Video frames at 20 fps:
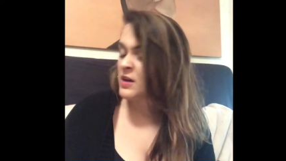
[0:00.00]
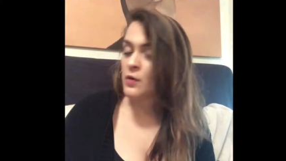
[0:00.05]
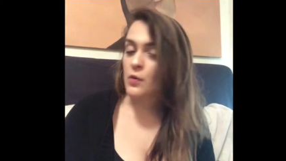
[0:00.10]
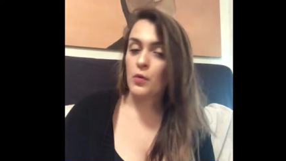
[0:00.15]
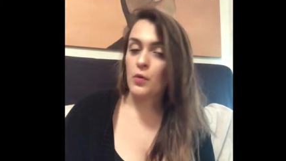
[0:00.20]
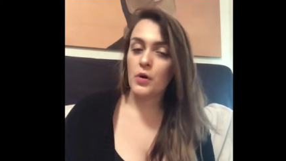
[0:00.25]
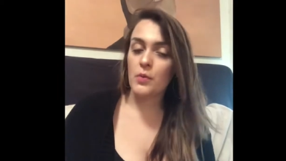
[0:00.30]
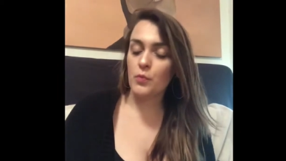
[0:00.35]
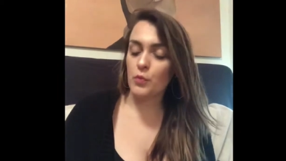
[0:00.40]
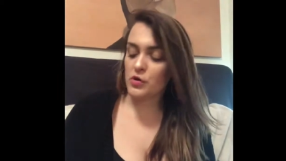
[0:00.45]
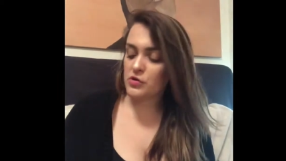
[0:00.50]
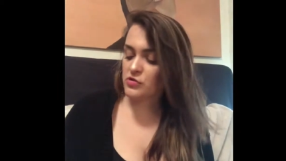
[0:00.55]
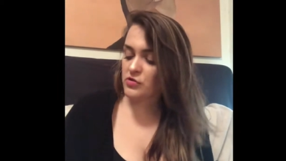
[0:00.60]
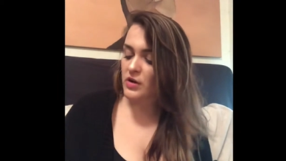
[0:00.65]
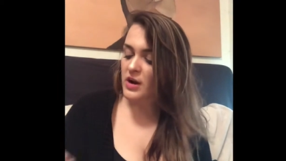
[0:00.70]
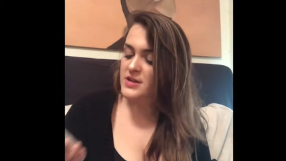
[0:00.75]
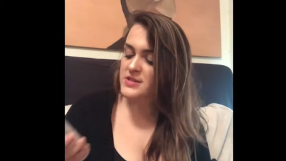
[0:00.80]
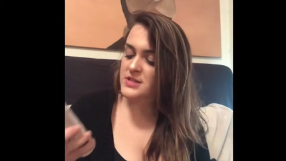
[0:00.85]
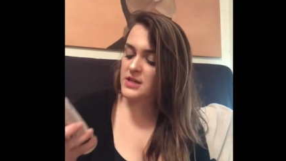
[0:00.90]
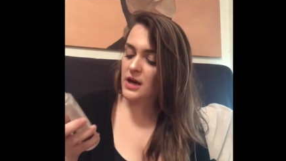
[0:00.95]
Or
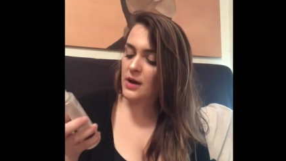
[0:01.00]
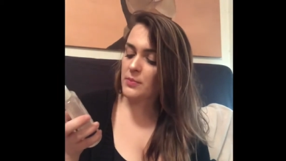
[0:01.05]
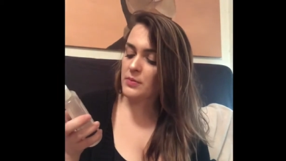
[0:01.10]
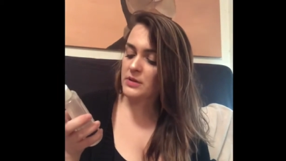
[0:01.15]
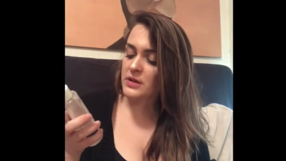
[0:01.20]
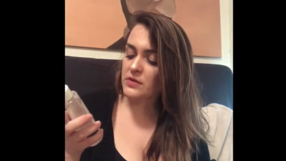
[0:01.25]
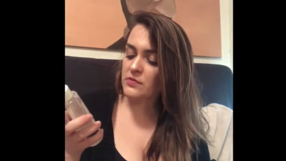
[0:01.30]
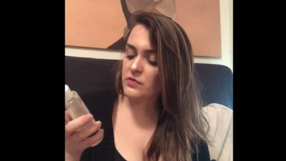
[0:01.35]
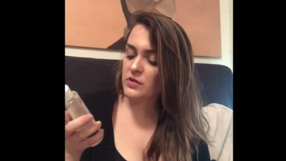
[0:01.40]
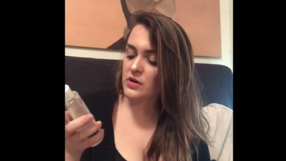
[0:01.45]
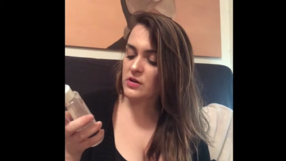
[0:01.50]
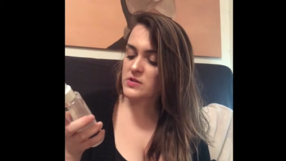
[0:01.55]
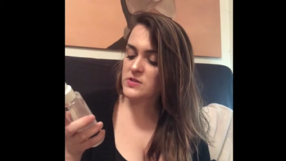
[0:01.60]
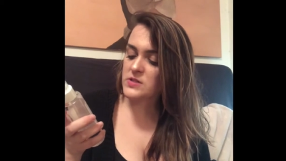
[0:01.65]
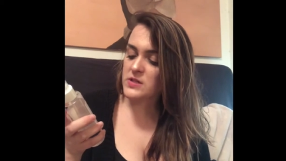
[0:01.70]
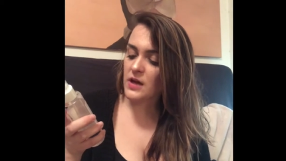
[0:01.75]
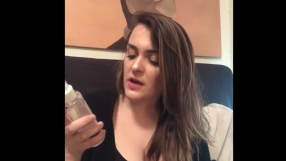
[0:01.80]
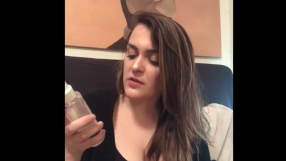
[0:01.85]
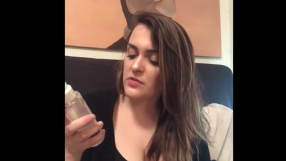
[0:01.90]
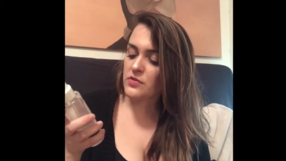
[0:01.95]
moisturizing. I believe there's,
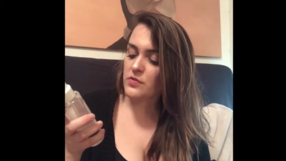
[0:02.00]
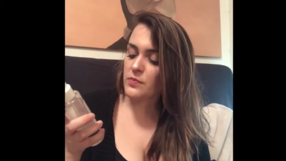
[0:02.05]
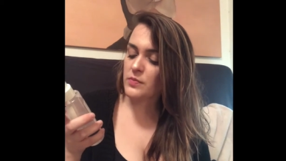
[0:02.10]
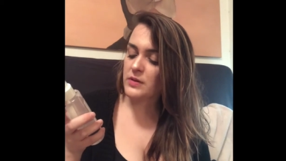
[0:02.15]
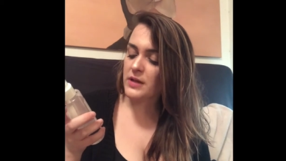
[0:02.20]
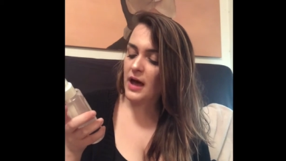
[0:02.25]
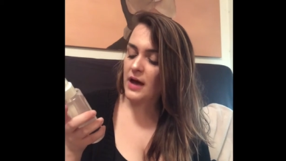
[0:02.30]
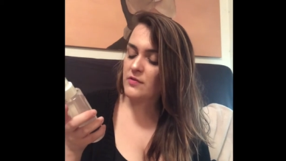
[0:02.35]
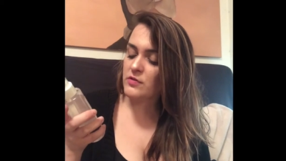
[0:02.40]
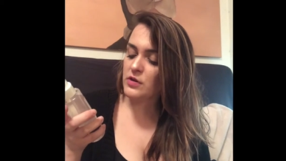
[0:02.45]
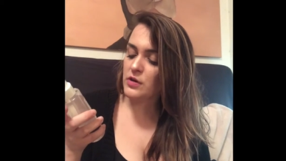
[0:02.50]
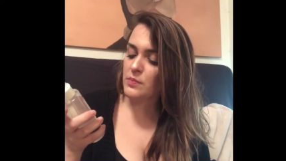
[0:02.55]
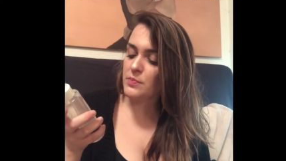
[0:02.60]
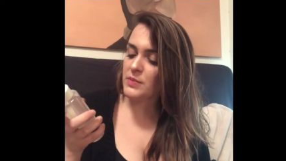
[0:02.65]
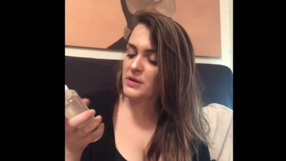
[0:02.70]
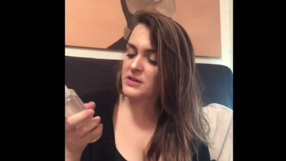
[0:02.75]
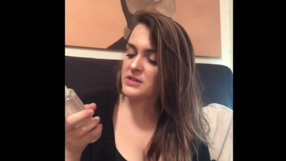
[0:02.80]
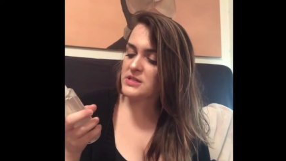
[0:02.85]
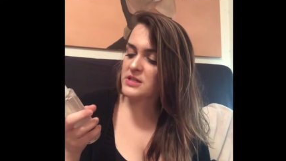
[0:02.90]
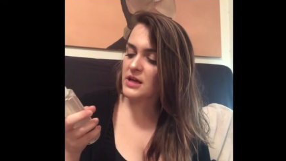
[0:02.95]
yeah, it's lavender,
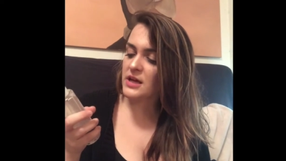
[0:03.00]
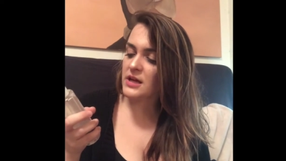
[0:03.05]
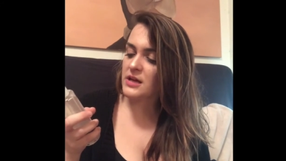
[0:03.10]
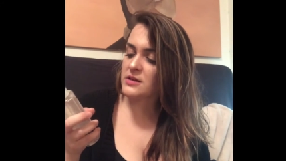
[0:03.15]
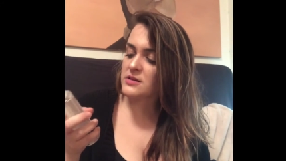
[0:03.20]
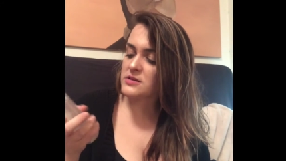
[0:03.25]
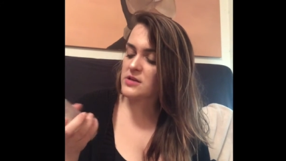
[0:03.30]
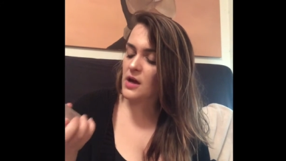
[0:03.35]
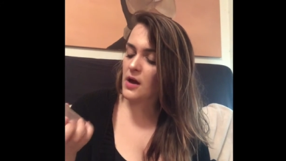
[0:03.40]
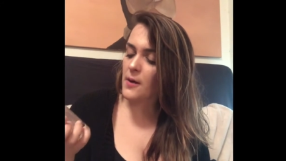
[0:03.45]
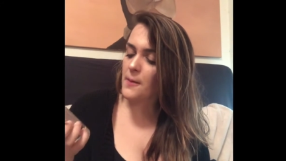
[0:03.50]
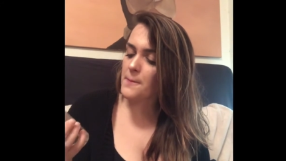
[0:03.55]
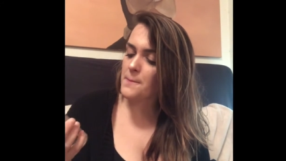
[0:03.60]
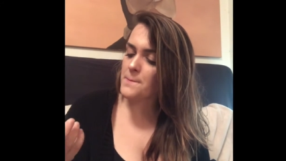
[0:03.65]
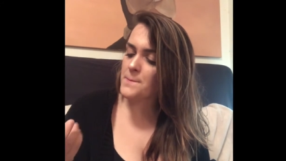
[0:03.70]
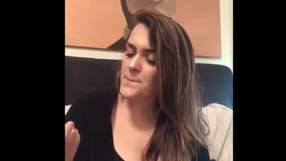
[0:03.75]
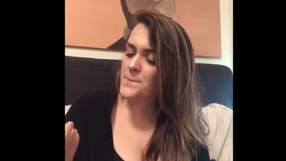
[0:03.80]
mint, and um,